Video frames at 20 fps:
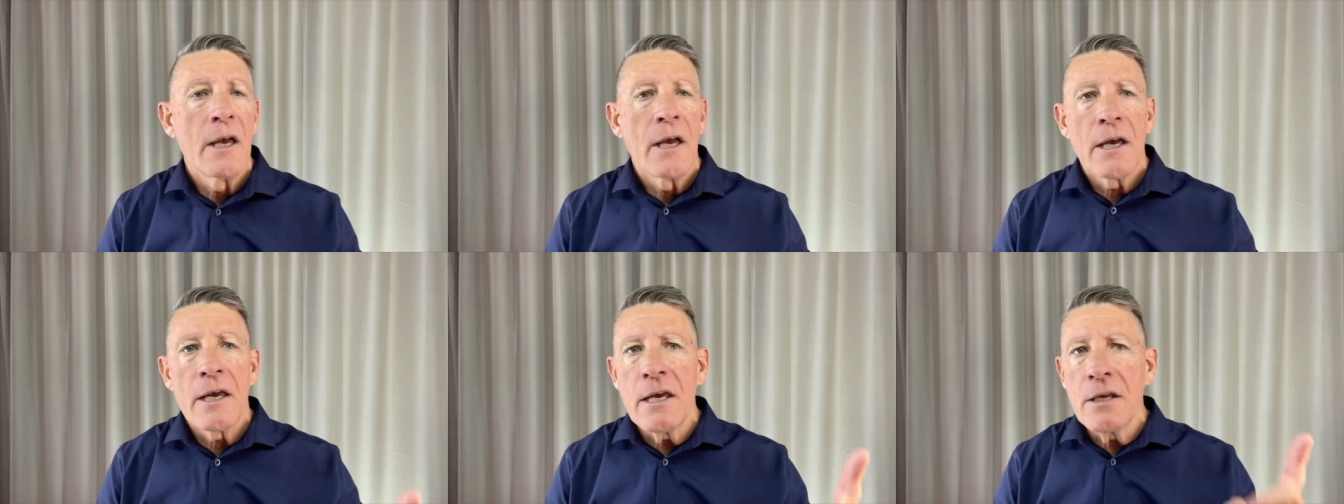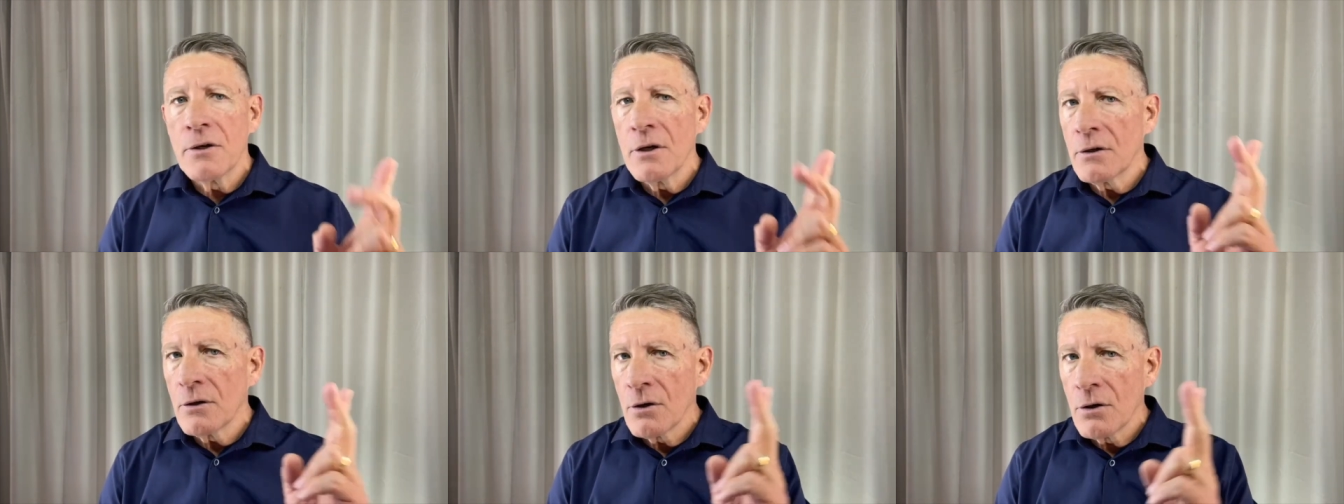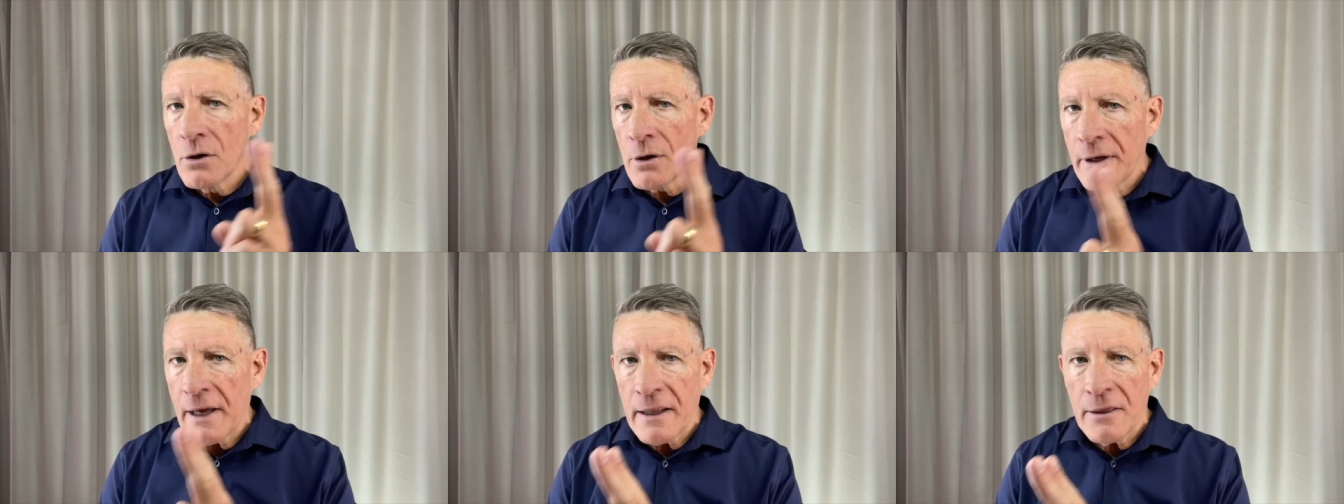he didn't
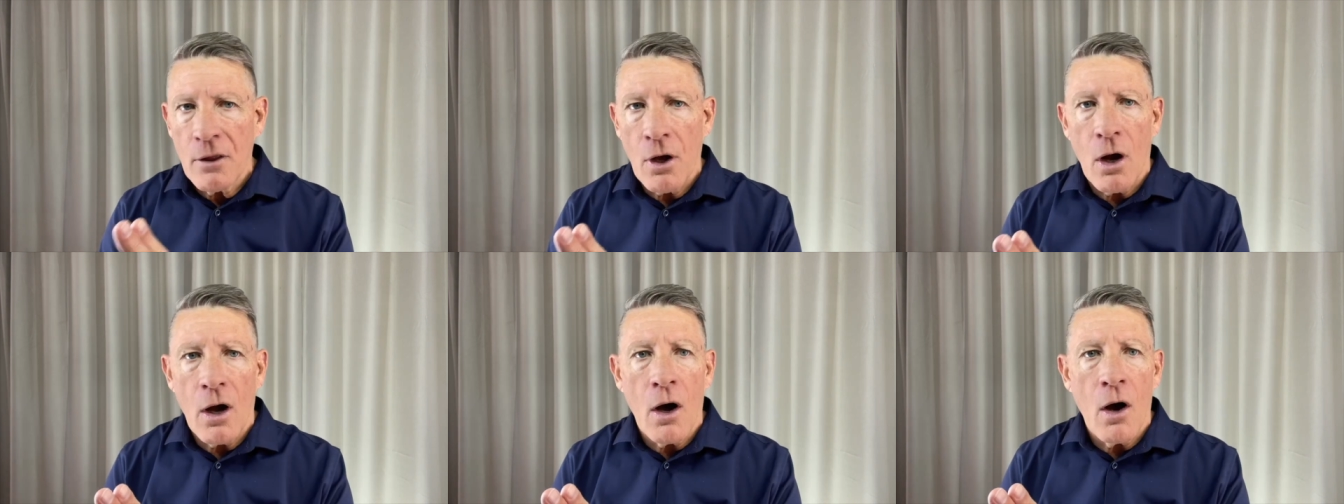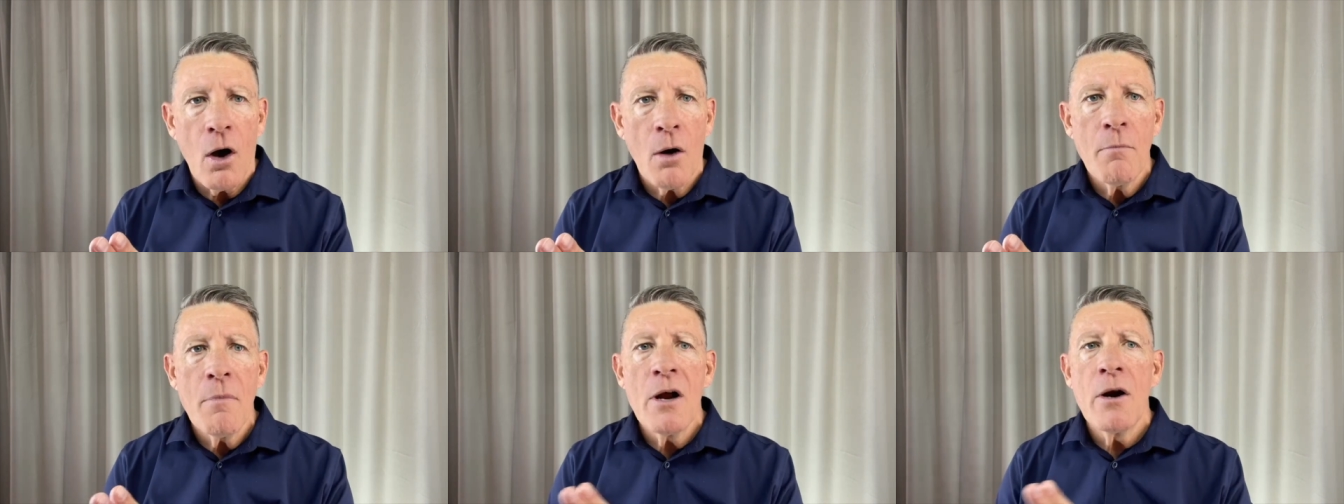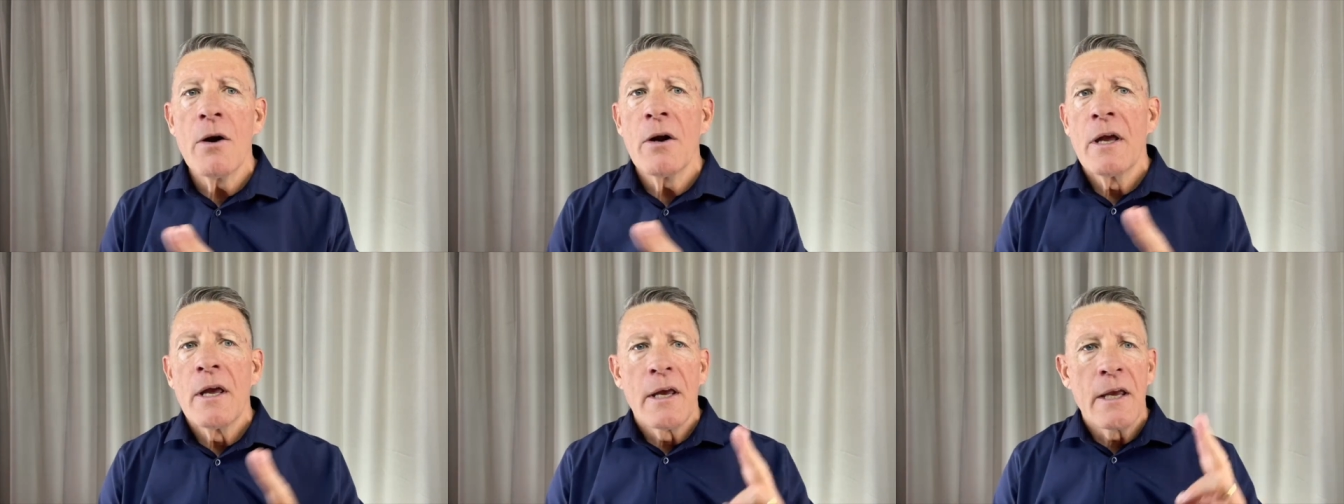look at the
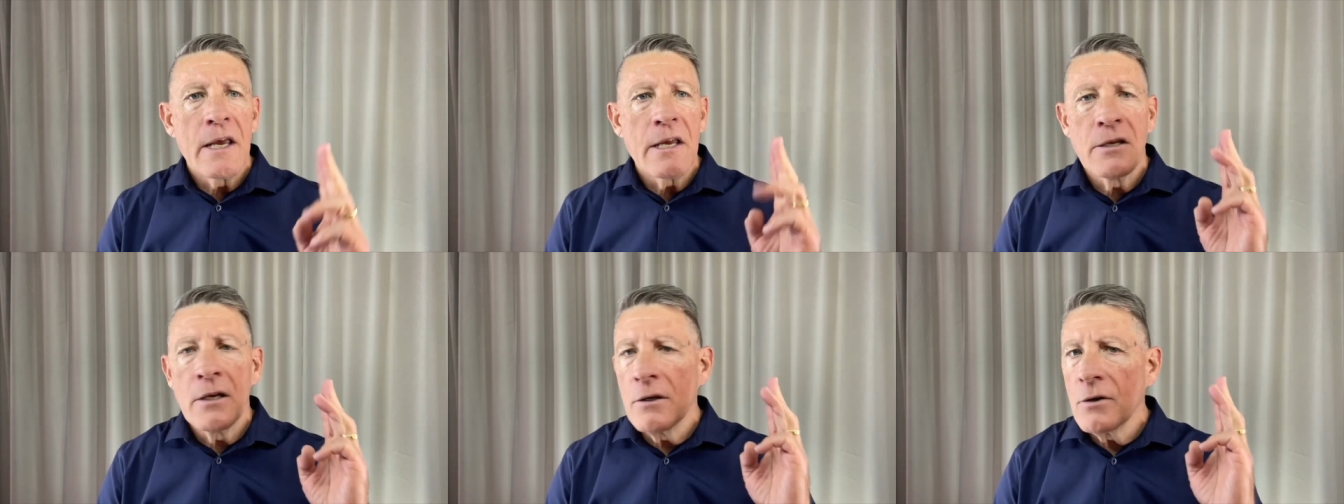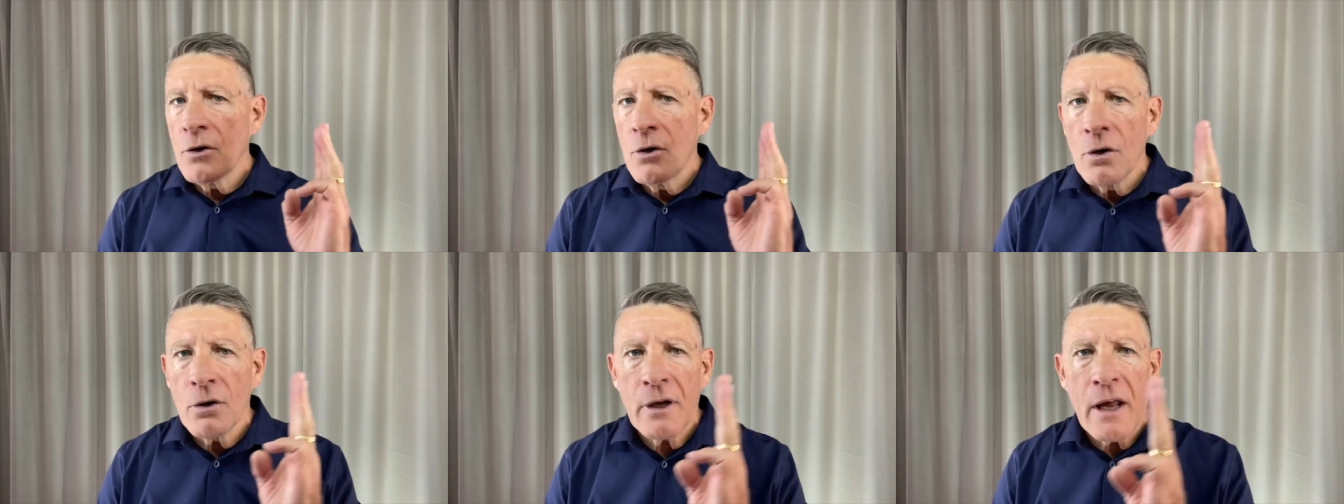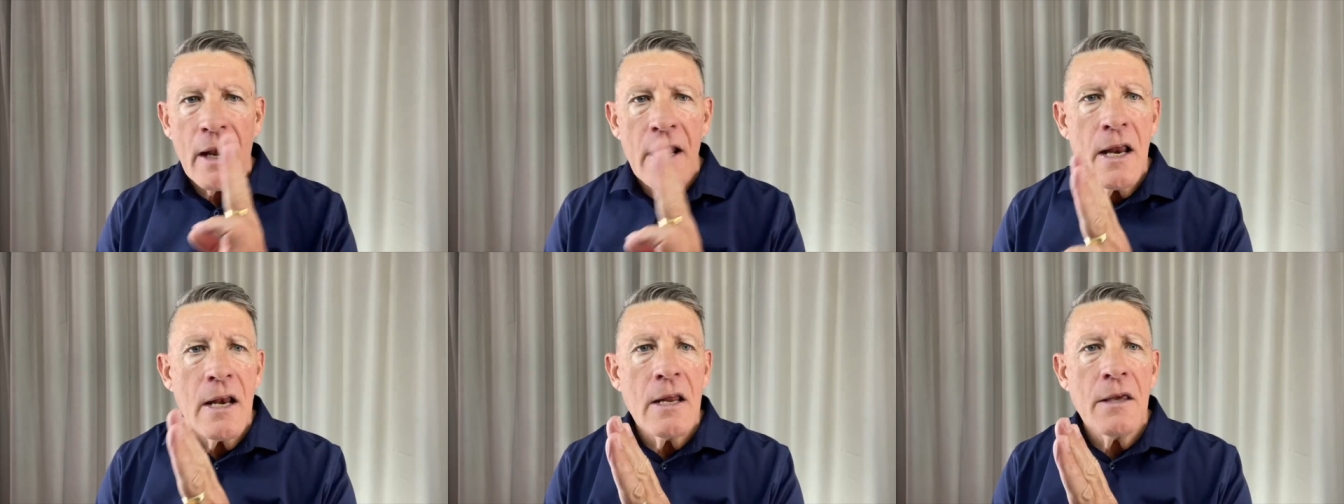armor, he didn't look
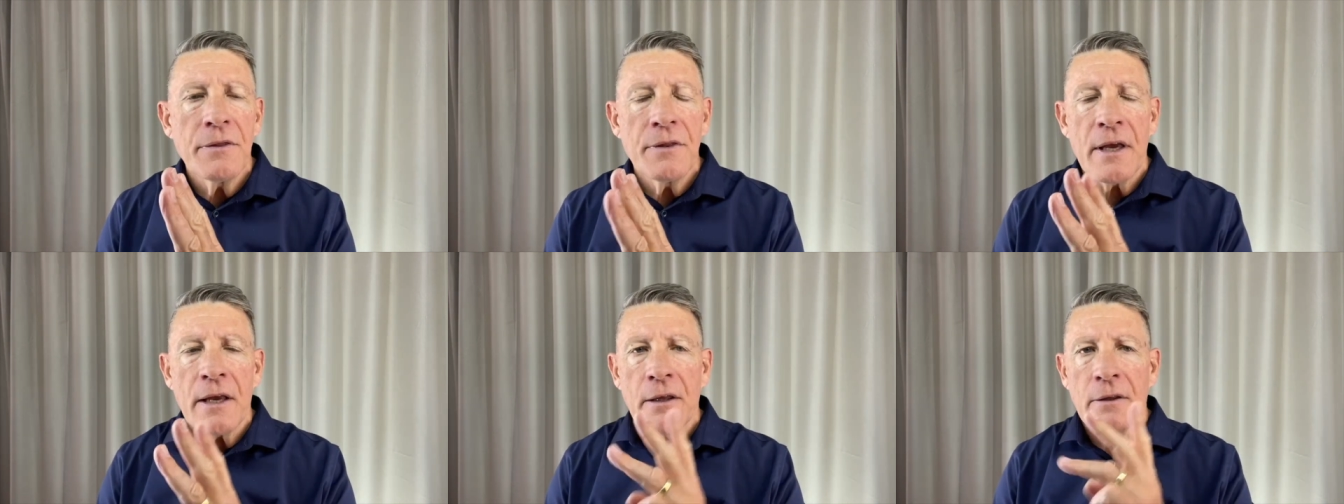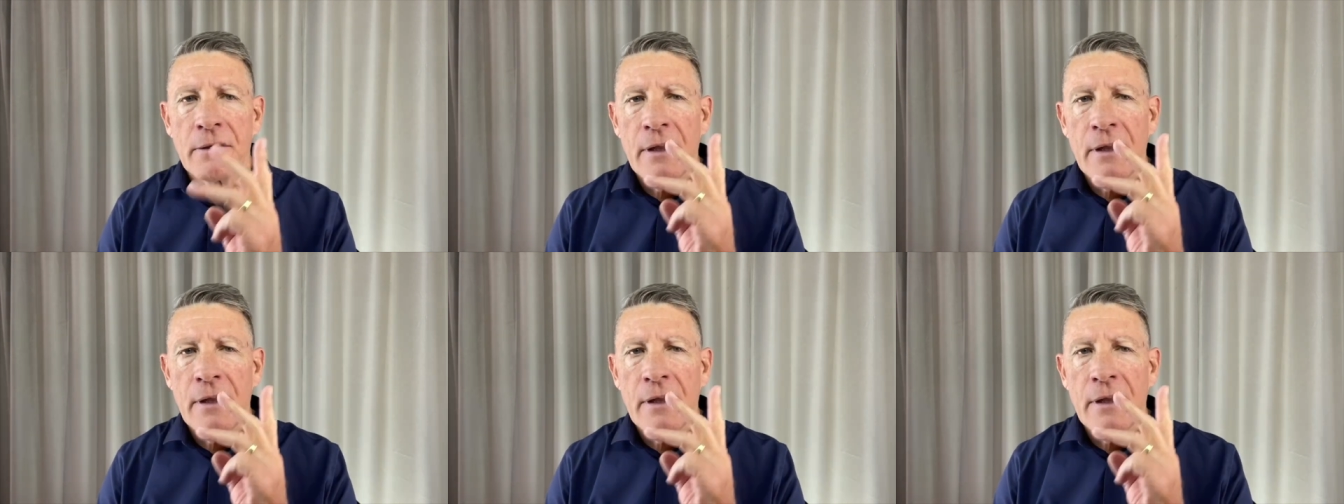at anything.